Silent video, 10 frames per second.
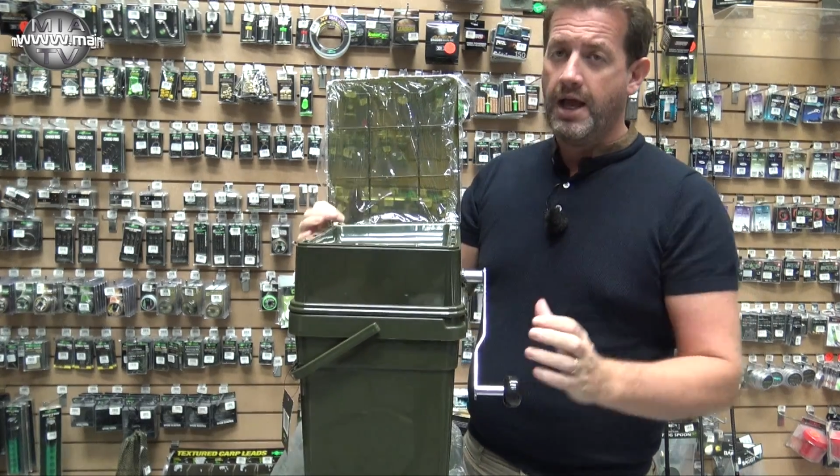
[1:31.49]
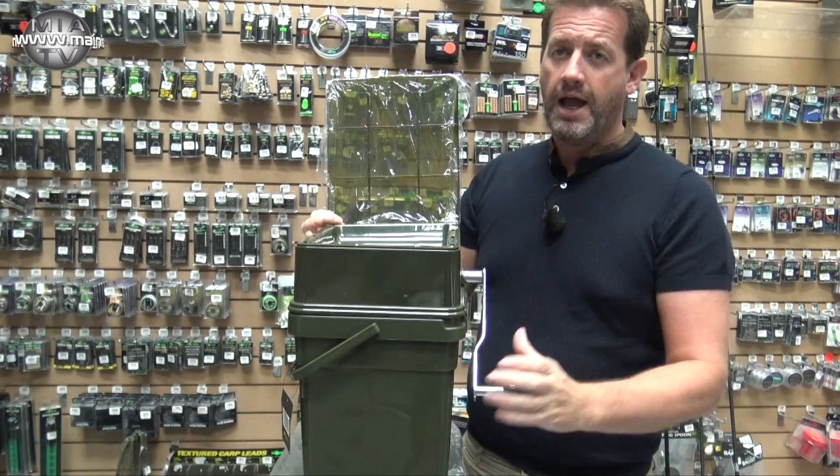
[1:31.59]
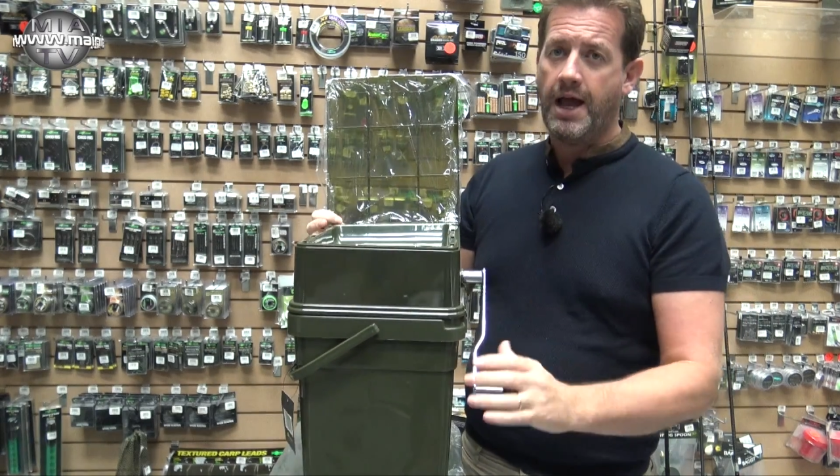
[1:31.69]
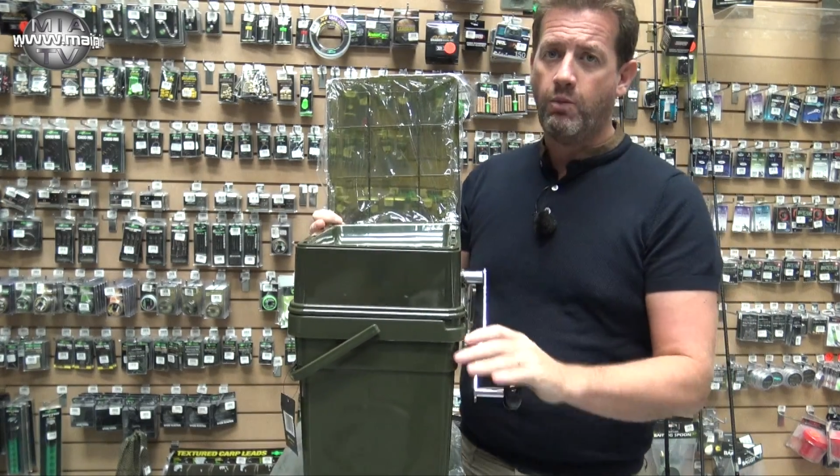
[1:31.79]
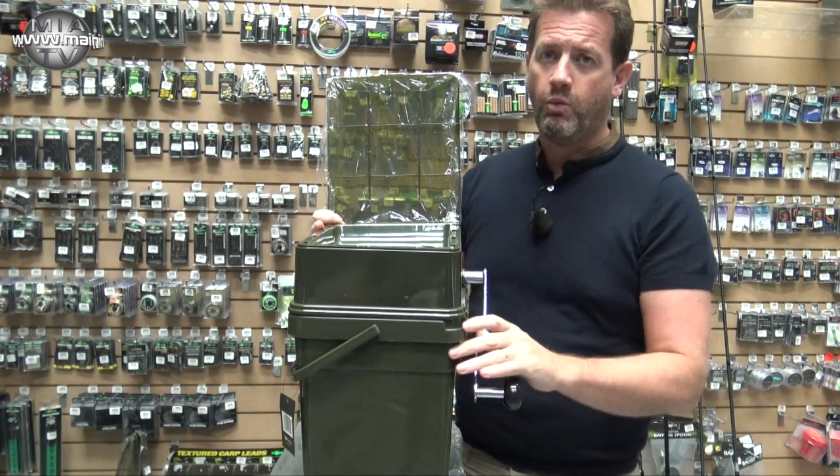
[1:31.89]

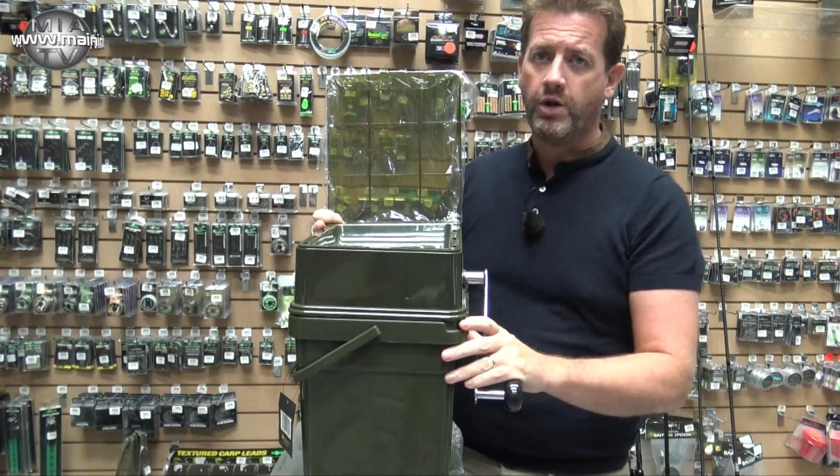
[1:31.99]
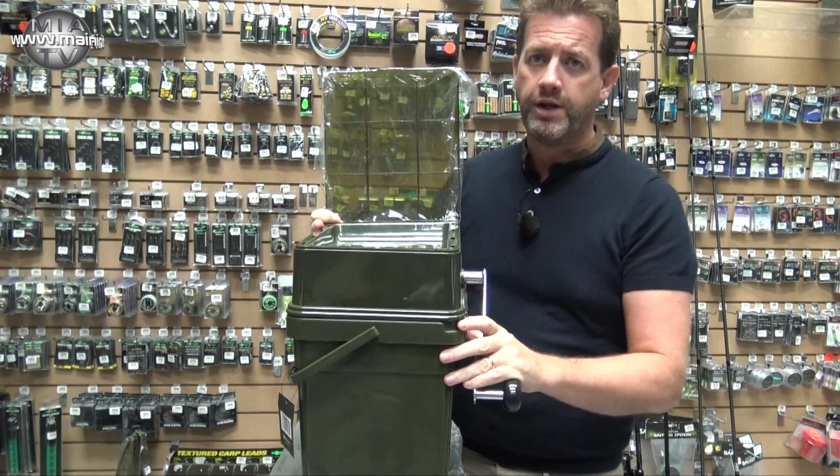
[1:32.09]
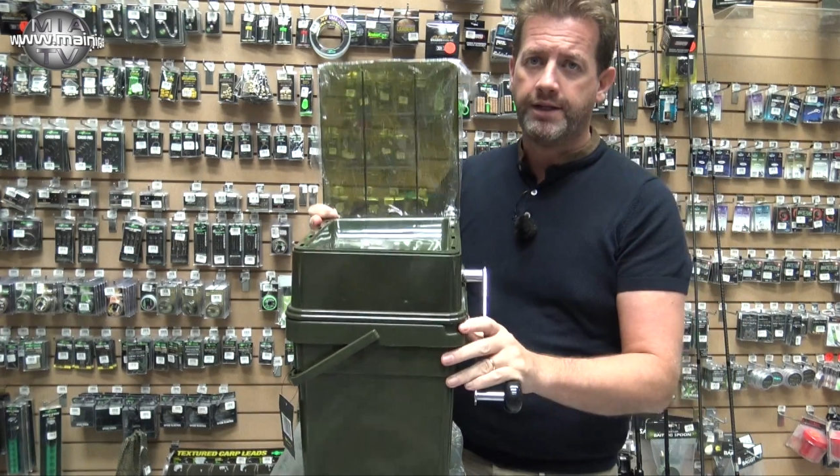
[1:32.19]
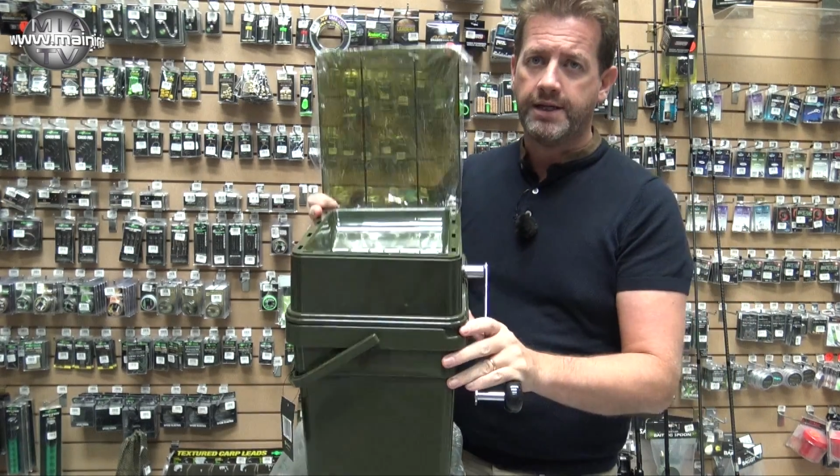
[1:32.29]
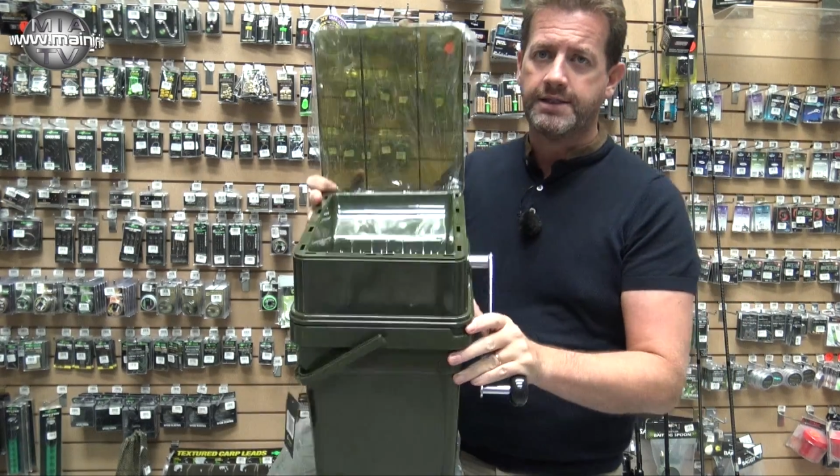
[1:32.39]
What
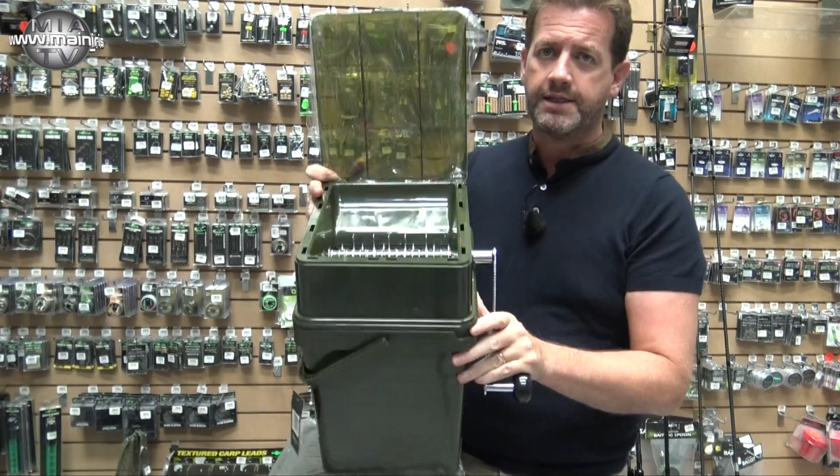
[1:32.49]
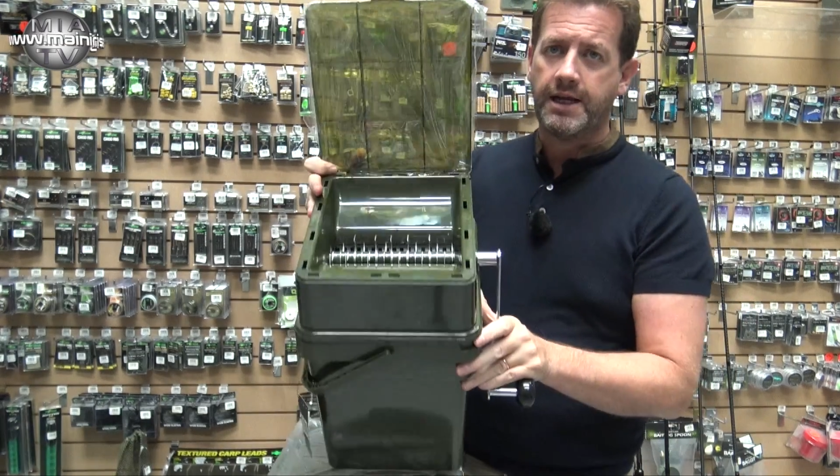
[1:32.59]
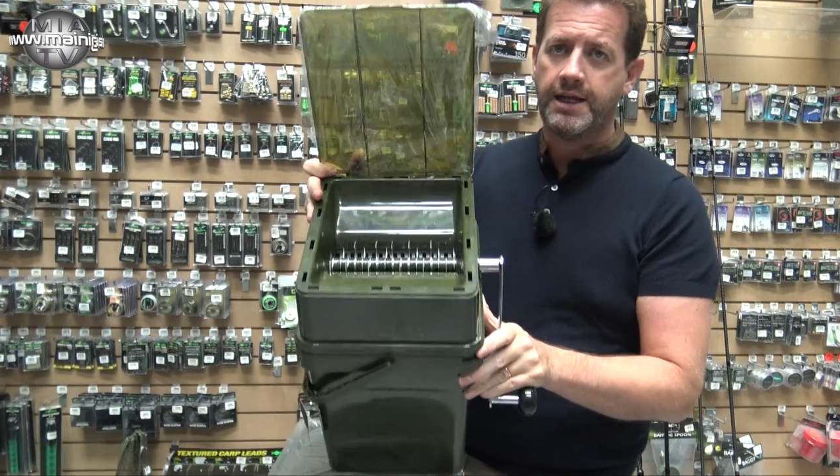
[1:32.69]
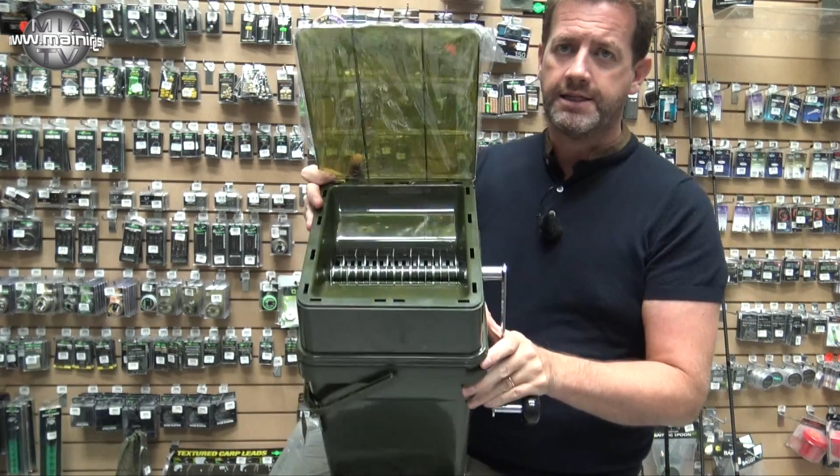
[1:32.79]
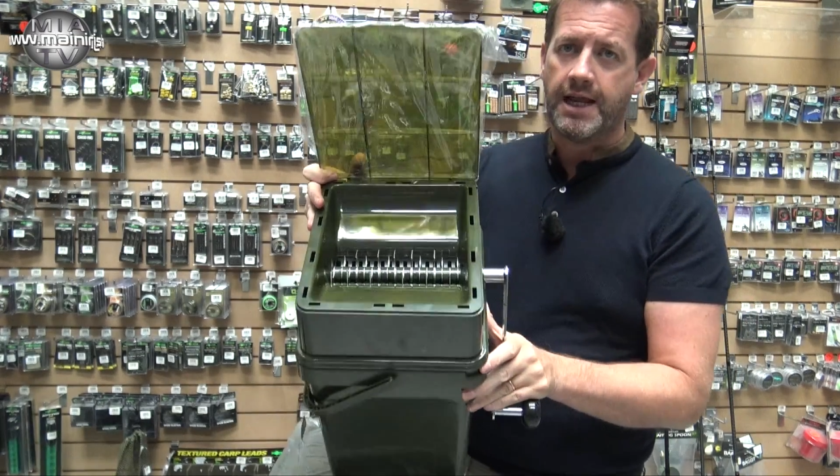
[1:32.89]
it does
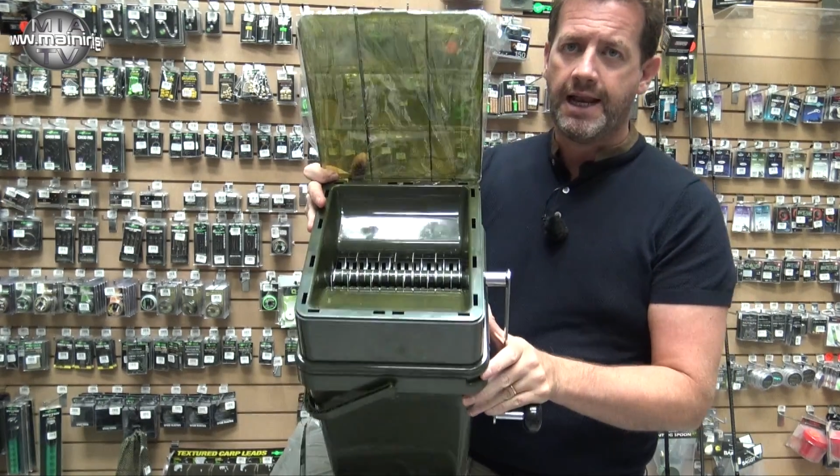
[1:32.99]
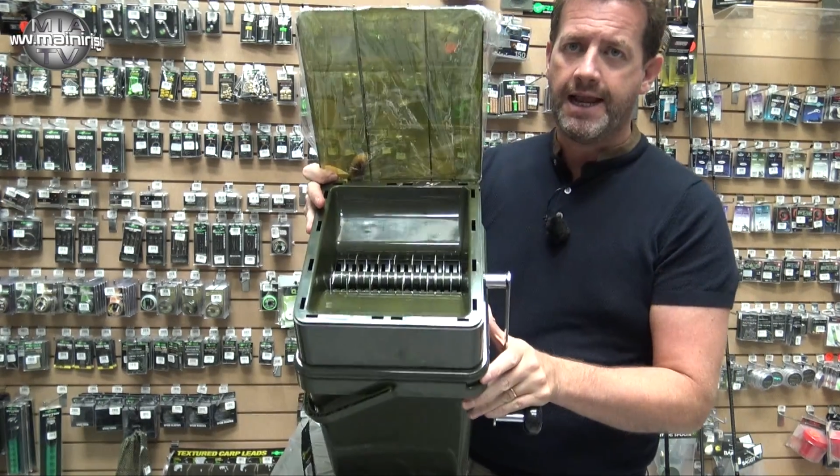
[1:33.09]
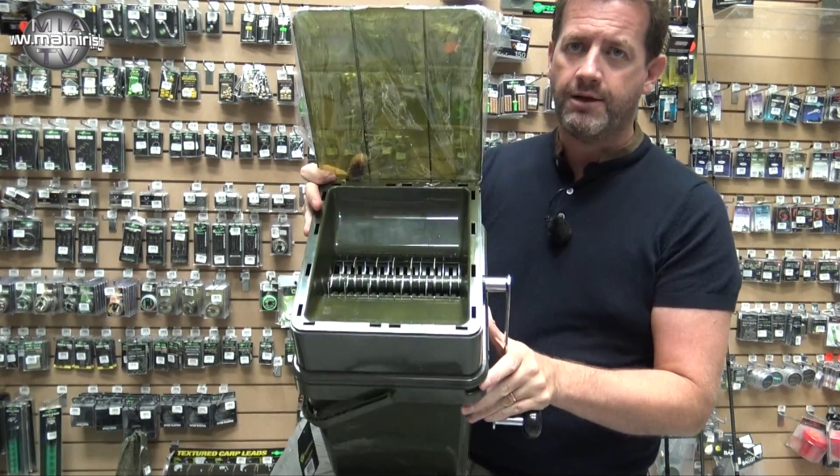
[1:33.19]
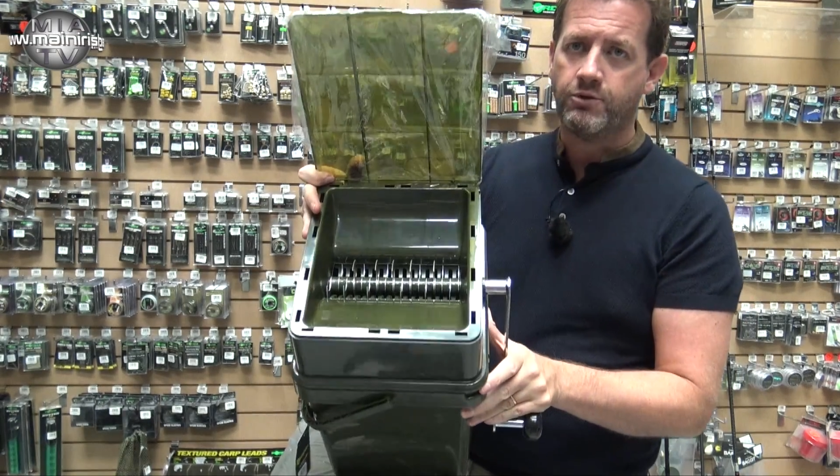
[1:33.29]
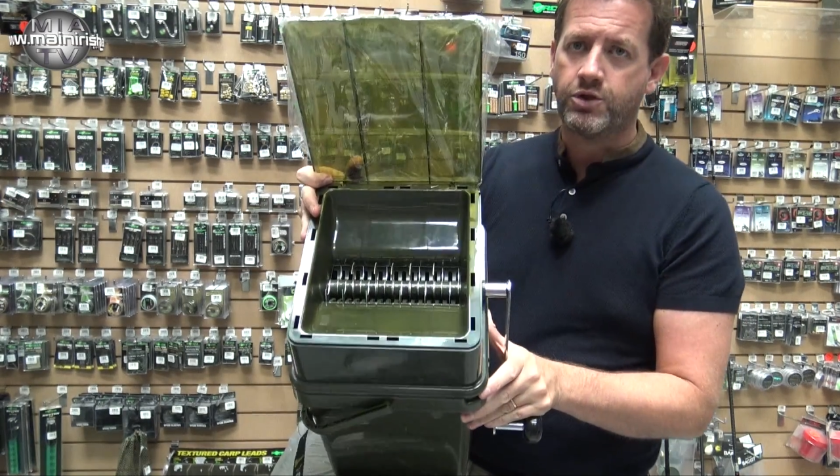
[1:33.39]
is it
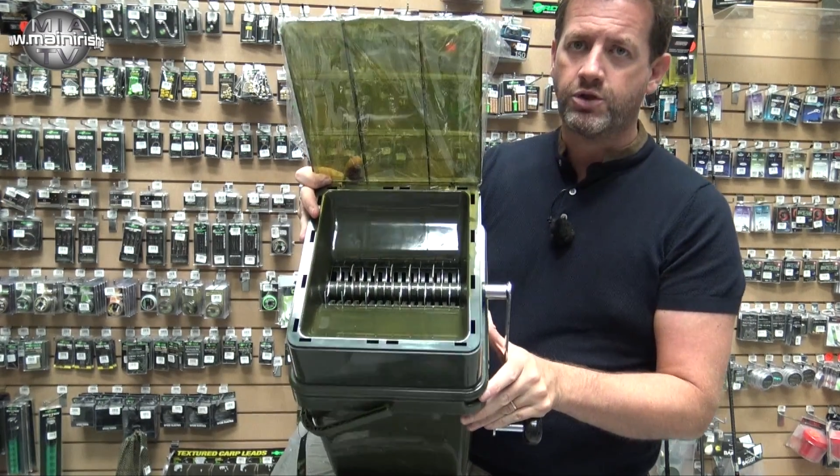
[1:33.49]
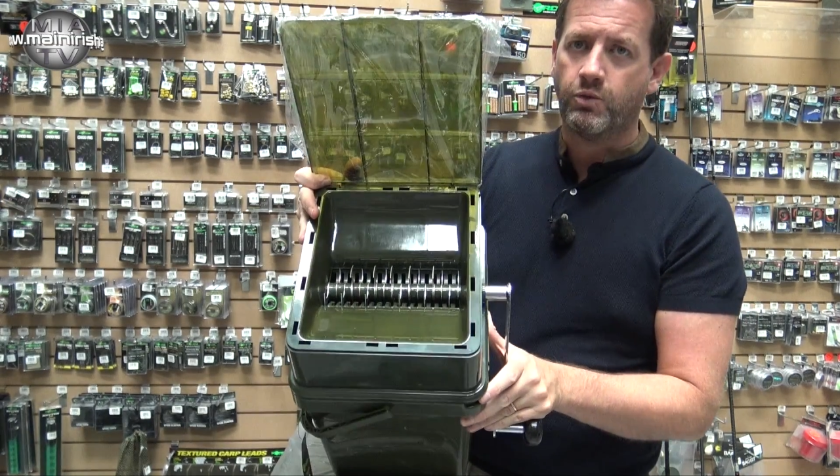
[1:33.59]
allows,